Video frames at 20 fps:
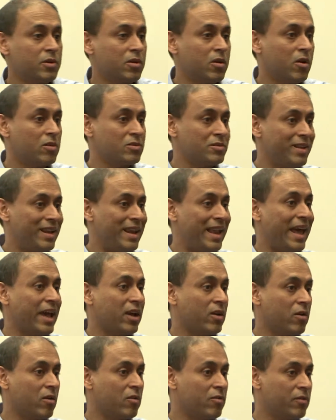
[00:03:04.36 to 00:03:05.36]
because
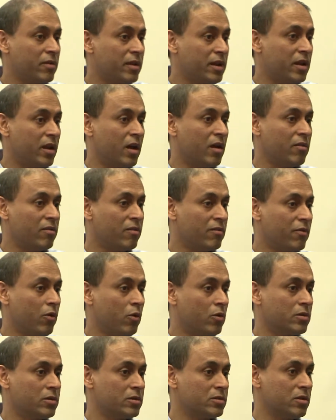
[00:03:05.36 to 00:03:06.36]
lack of enough
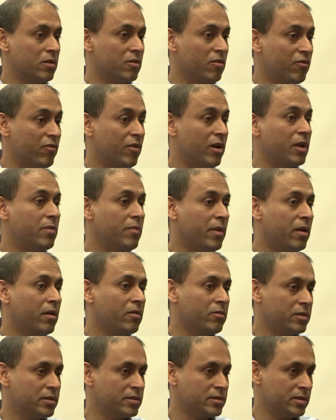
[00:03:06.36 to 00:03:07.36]
focus on
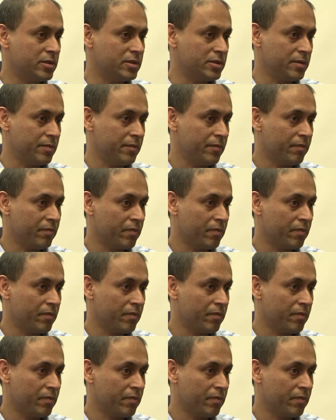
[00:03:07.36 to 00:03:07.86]
fundamental research.